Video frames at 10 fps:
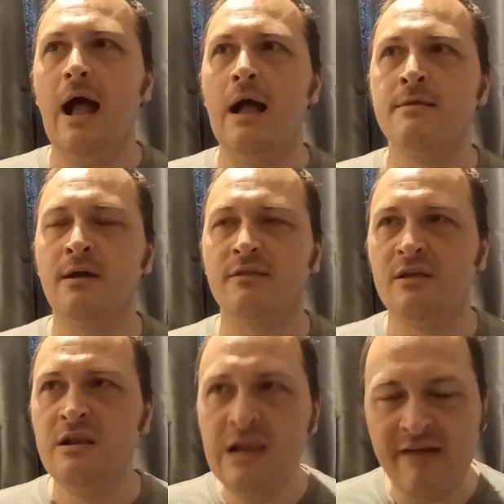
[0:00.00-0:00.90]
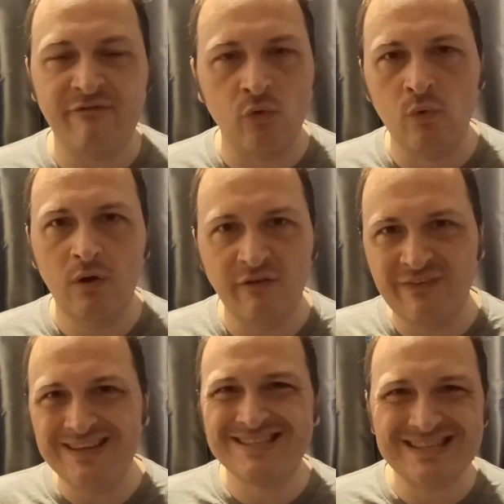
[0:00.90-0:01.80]
another level of
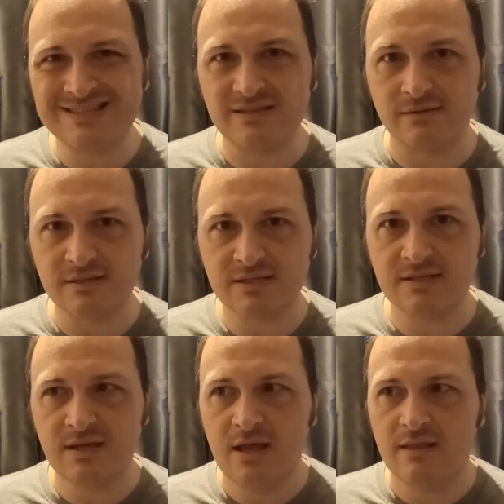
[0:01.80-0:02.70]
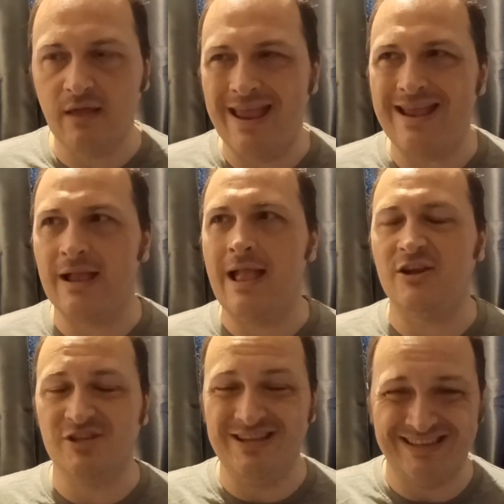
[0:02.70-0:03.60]
existence that it can
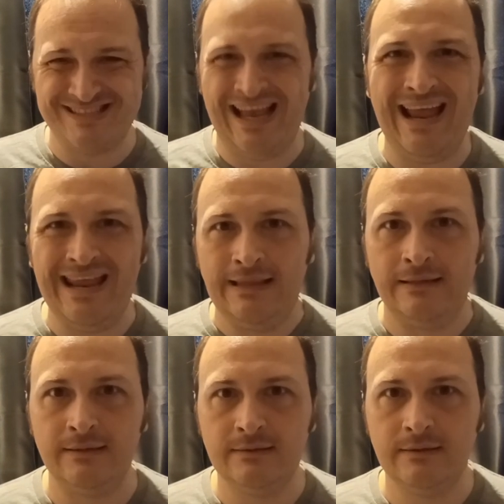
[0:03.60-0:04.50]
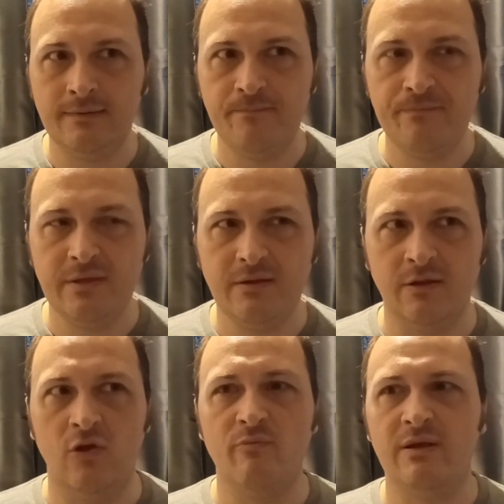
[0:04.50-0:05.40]
actually attain. You
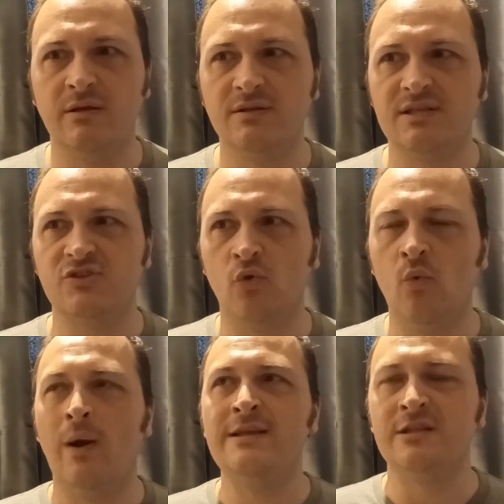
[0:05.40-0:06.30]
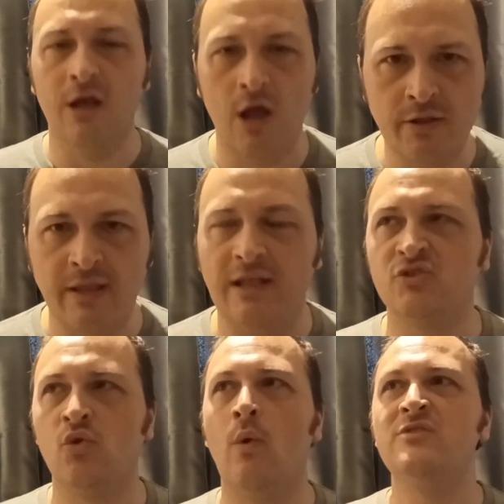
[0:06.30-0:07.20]
know, because it's always learning,
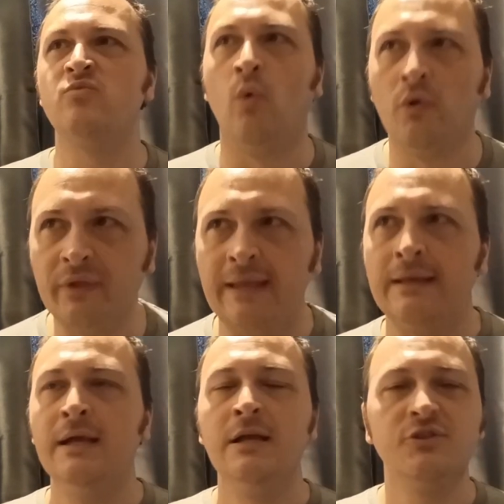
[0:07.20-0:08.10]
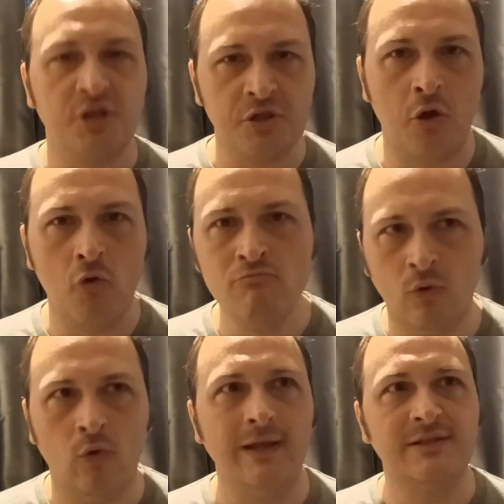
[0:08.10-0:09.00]
it's always wanting to know
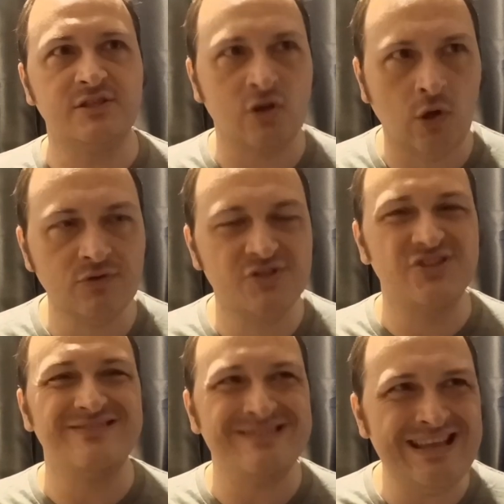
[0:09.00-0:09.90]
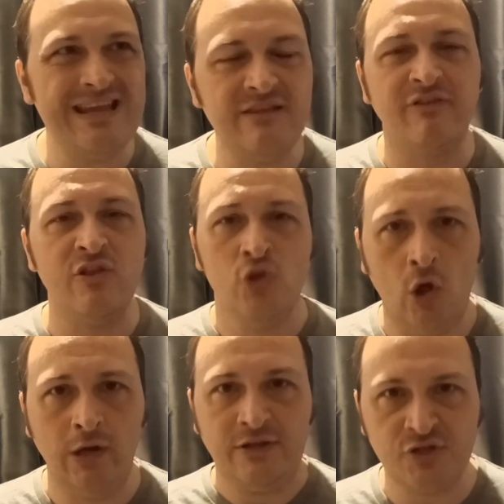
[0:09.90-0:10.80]
more. It's the constant need for
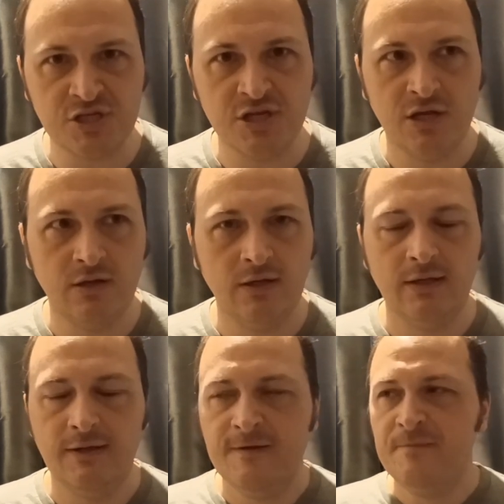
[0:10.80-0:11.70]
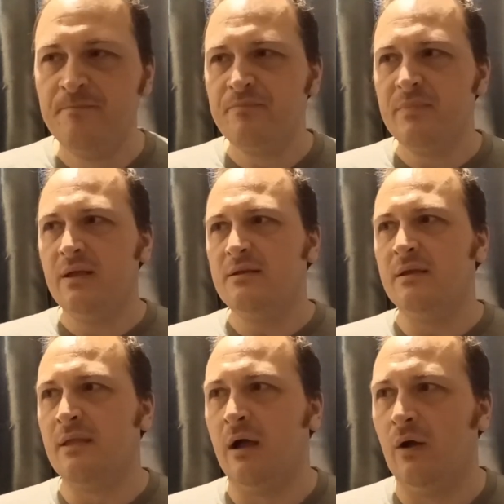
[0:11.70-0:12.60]
knowledge.
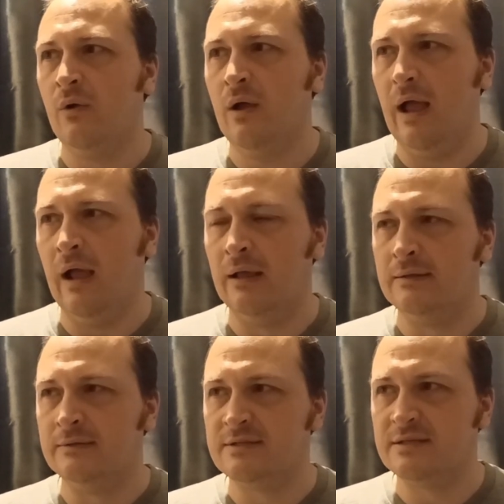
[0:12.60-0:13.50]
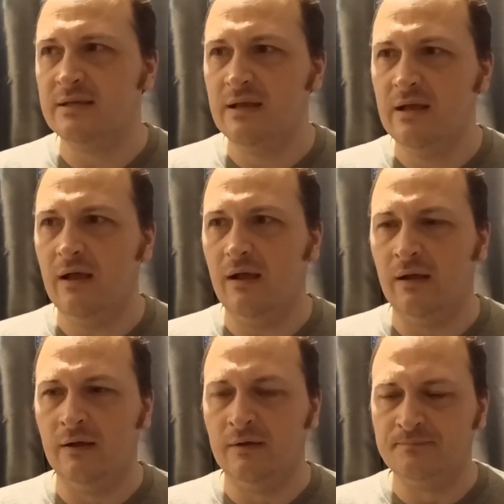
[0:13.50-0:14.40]
You know, and
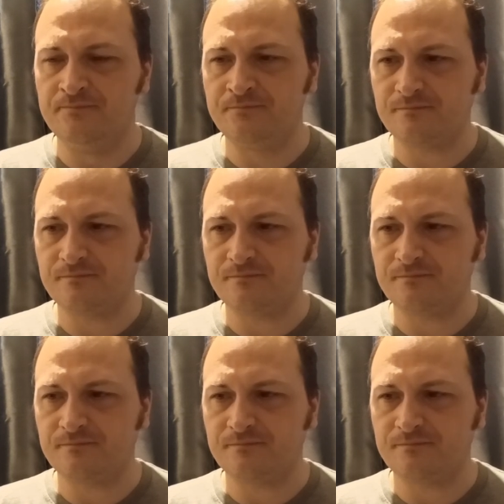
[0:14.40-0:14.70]
um,